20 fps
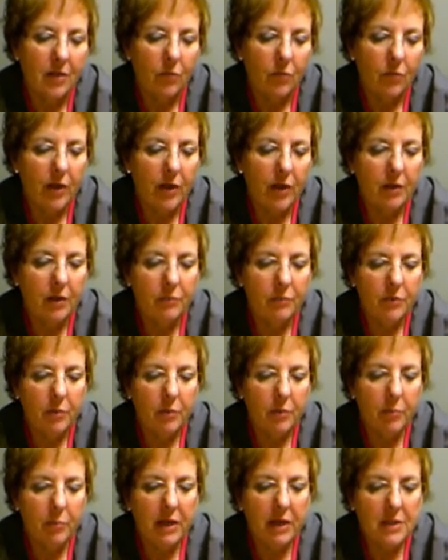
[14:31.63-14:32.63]
Well, the
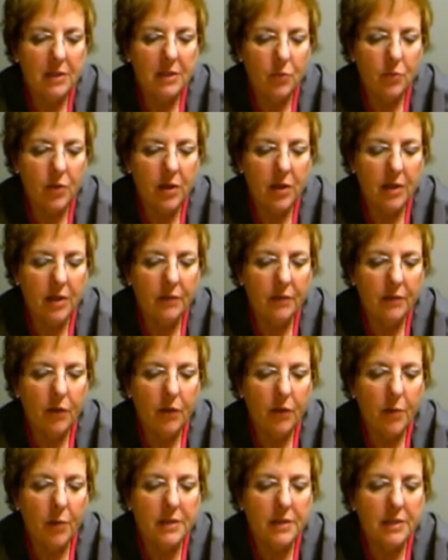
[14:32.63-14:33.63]
best one, the
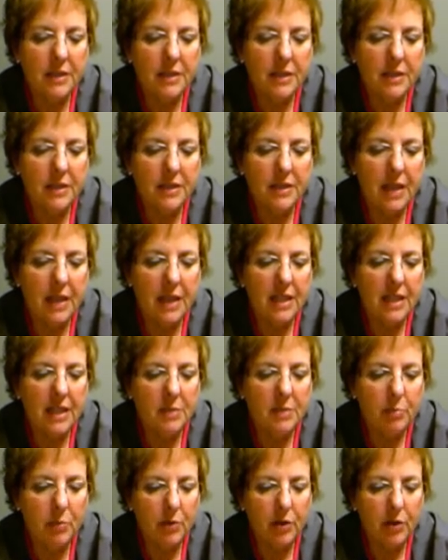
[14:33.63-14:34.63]
pharmacist and his
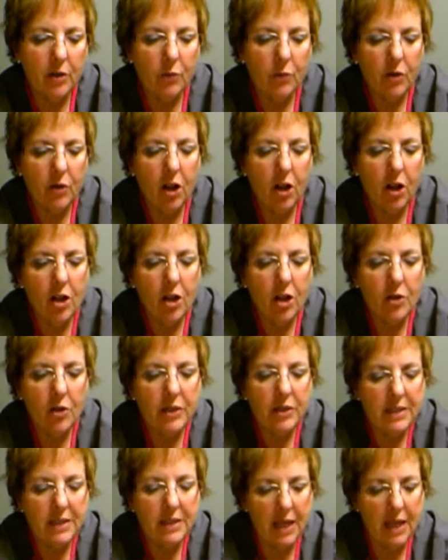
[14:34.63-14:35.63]
book, will
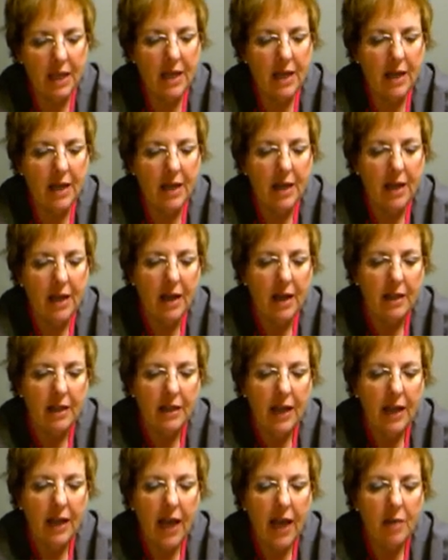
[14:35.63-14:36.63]
always say,
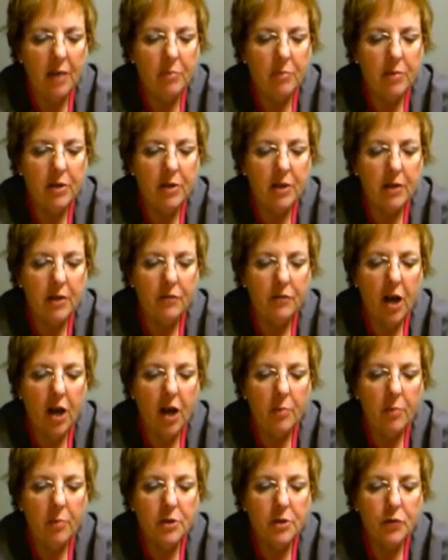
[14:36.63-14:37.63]
The Handbook of
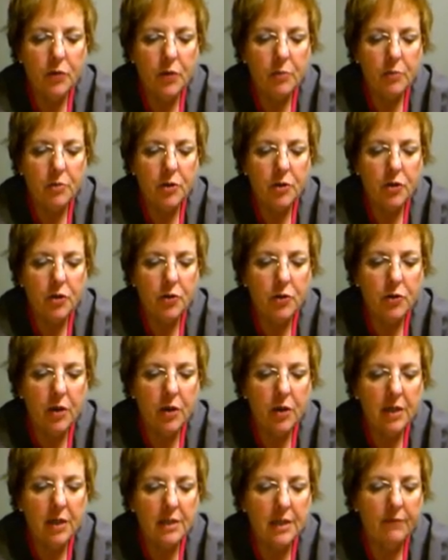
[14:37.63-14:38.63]
Non-Prescription
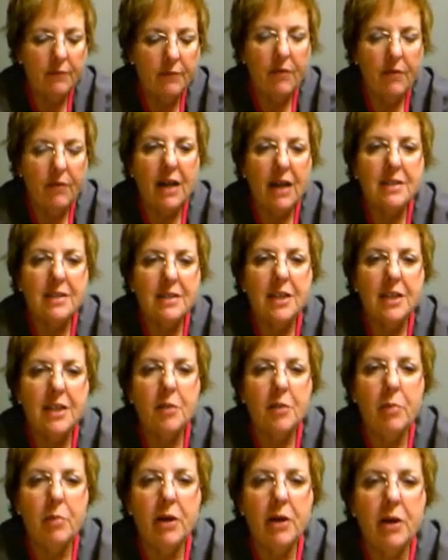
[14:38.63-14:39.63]
Drugs and Facts and
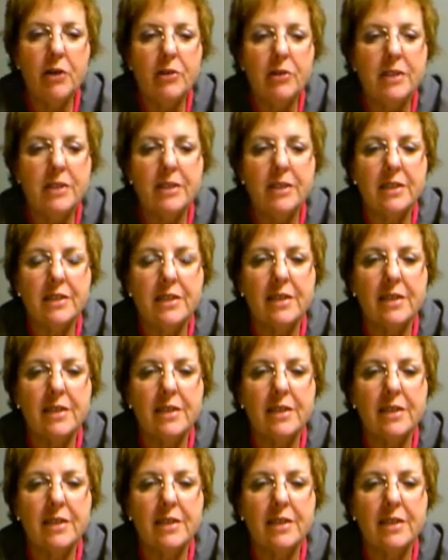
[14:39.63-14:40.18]
Comparisons.